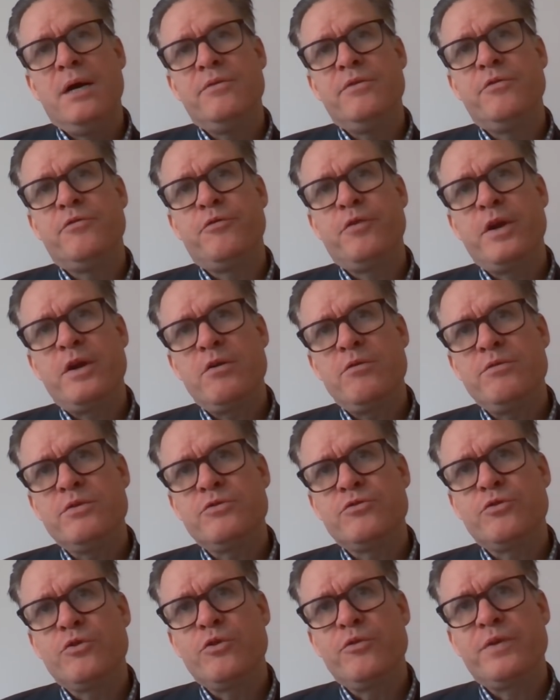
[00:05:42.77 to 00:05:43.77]
the Federal
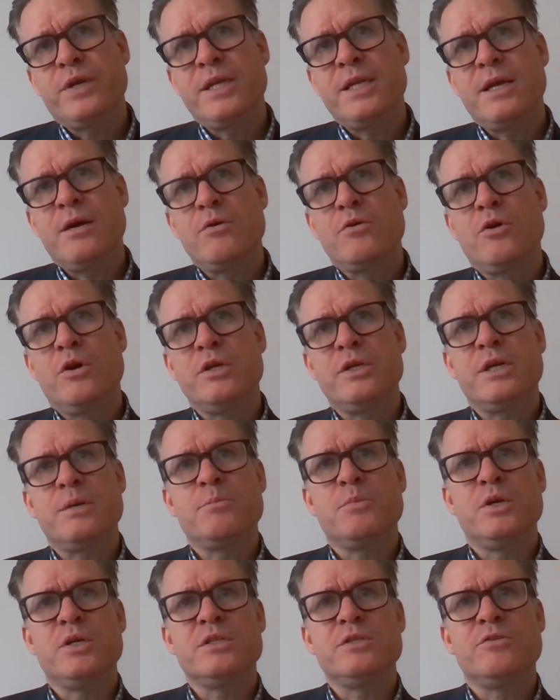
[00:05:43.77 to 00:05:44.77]
Reserve can now conduct
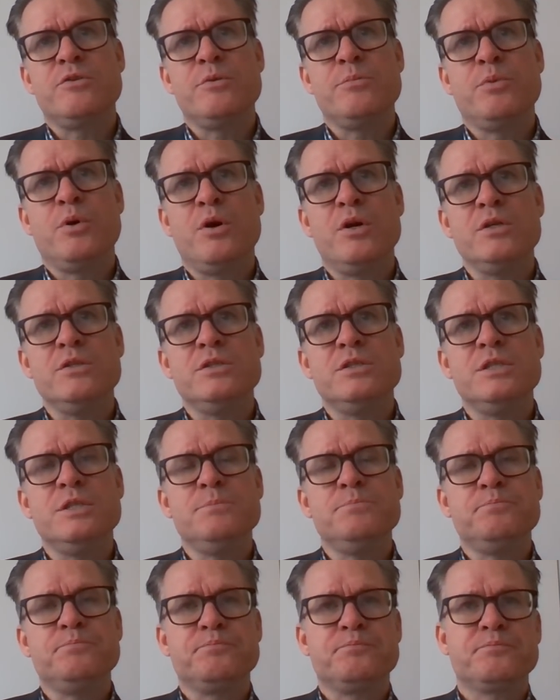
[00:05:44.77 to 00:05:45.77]
monetary
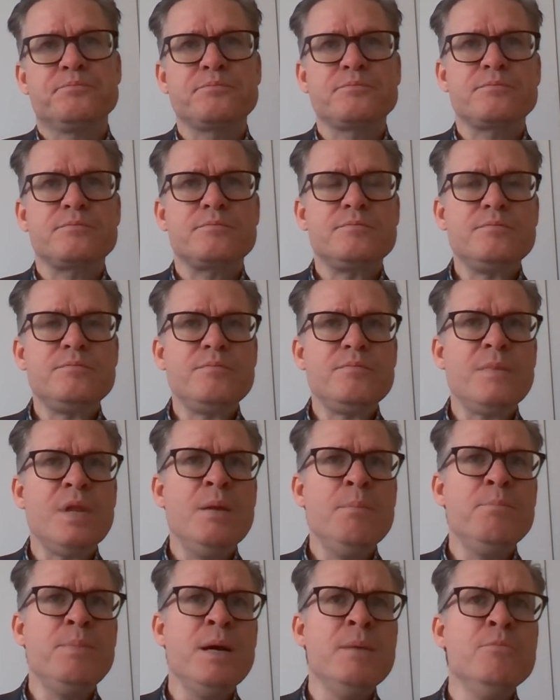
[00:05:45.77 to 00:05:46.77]
policy
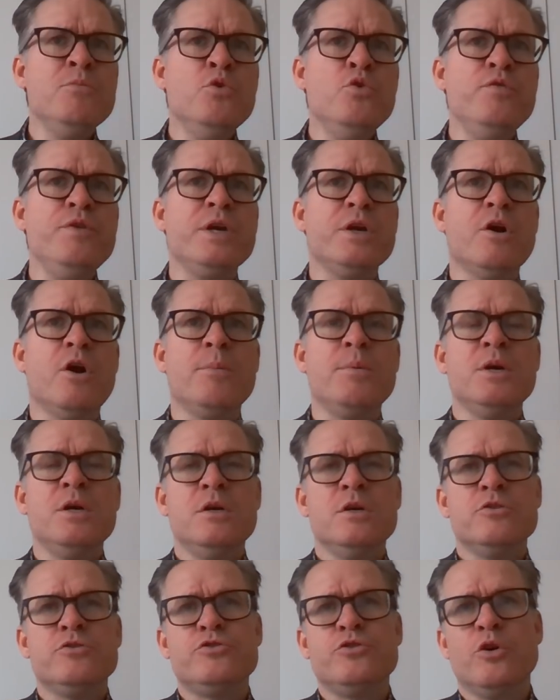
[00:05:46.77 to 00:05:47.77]
by moving up
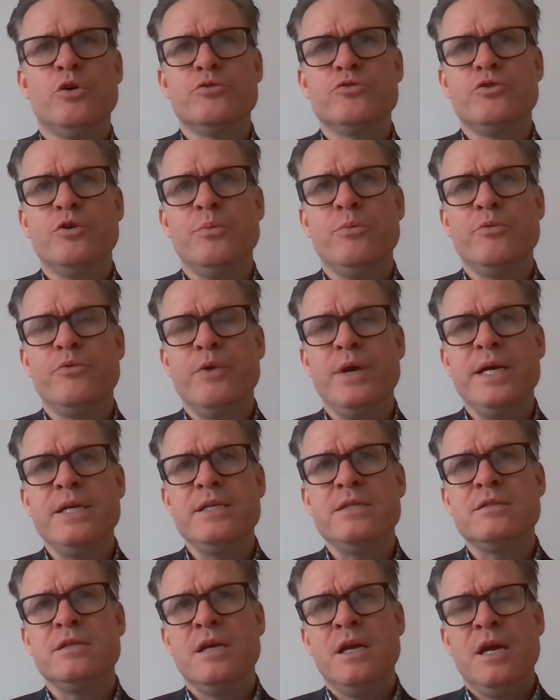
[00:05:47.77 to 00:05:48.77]
short-term
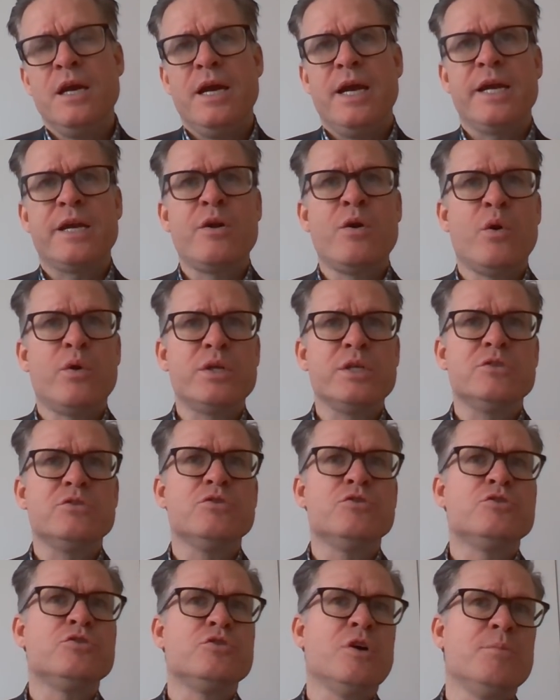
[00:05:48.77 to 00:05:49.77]
rates according to
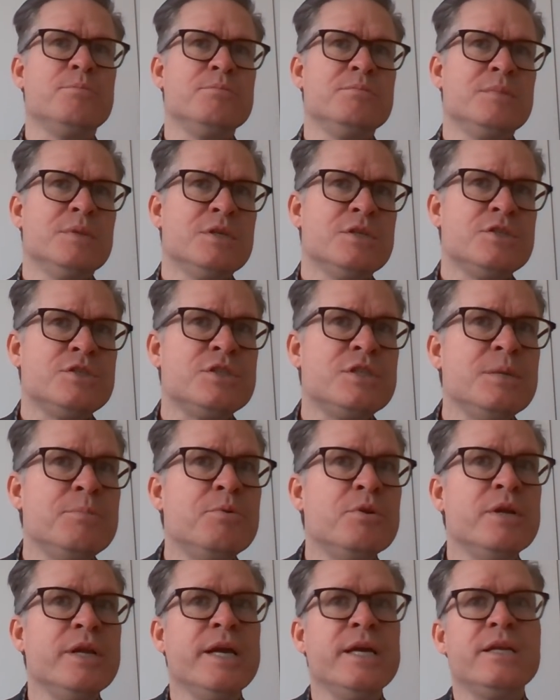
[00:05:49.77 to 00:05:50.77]
some
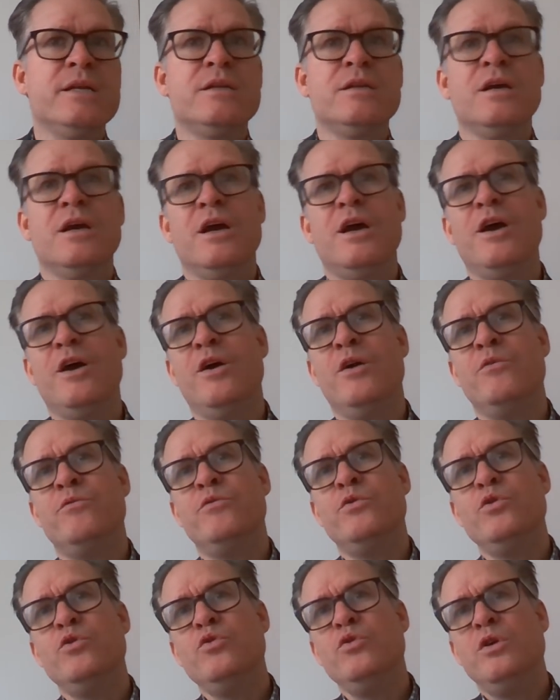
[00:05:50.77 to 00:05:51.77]
stipulated
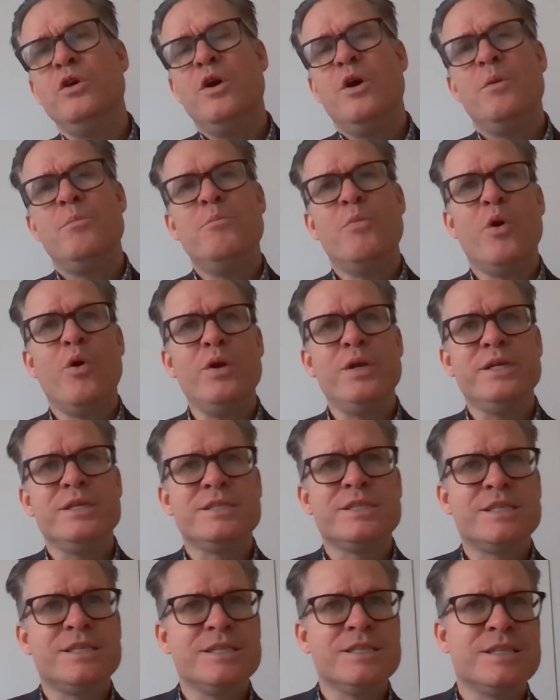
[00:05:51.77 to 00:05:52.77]
rule, more or
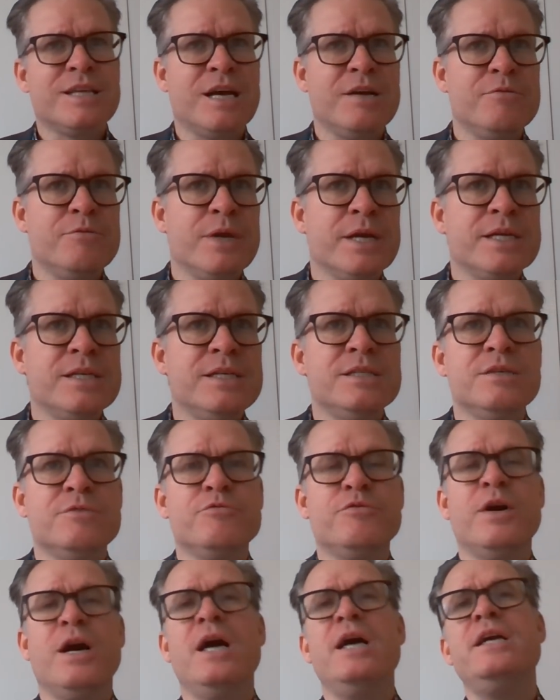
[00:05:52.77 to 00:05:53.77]
less directly
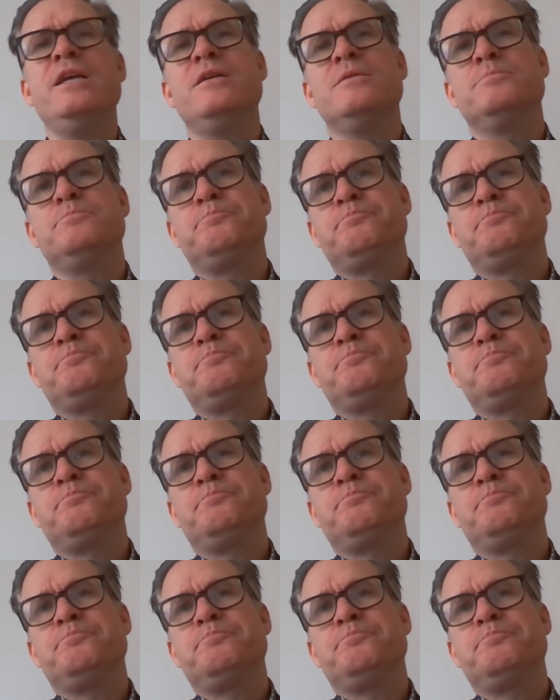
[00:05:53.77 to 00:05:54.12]
defined,